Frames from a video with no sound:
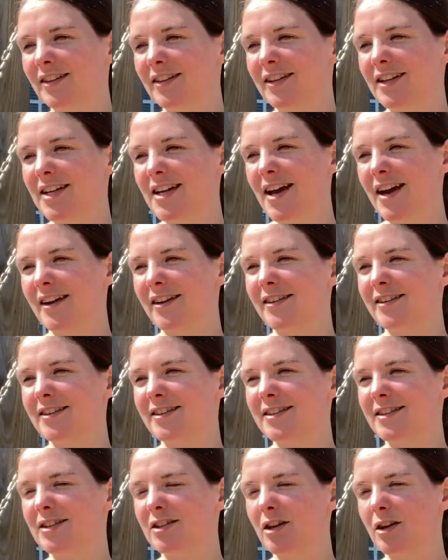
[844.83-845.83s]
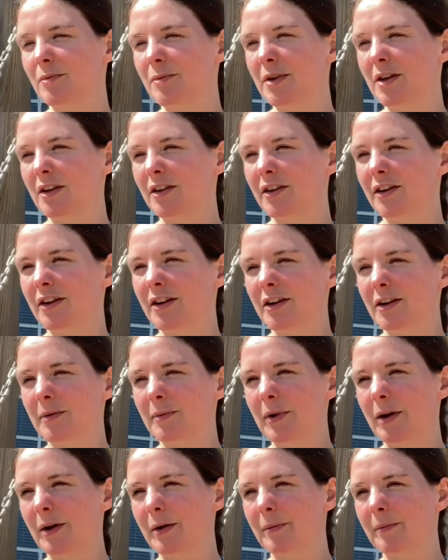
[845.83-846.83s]
yeah, it's taught me a lot
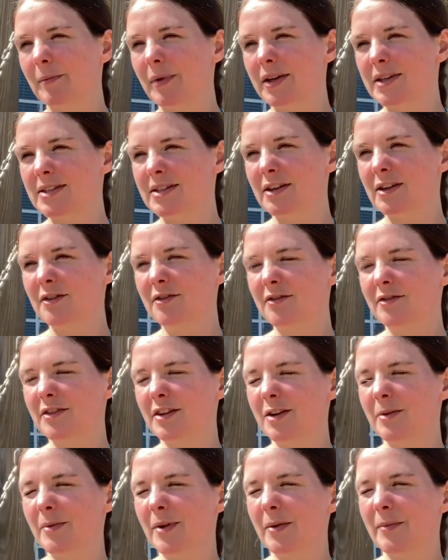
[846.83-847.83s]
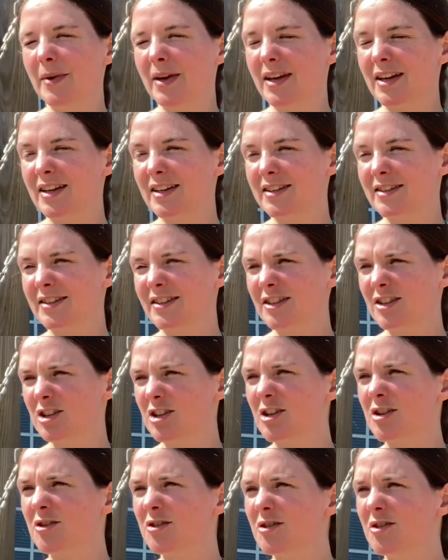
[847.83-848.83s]
about myself and about my kids in
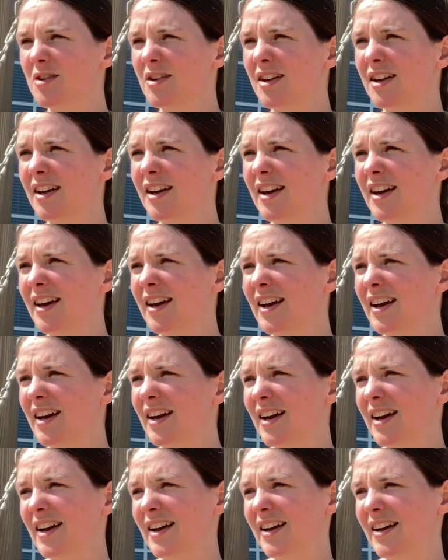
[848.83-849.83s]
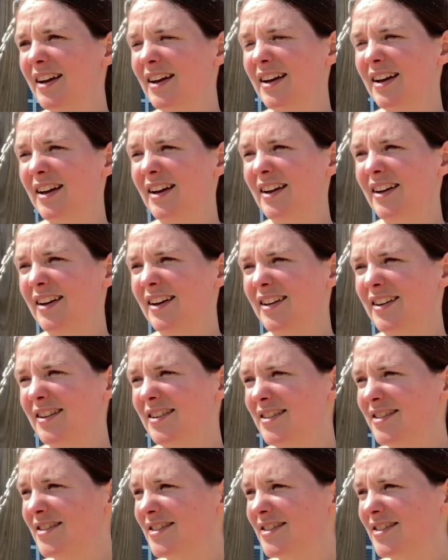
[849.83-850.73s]
general, and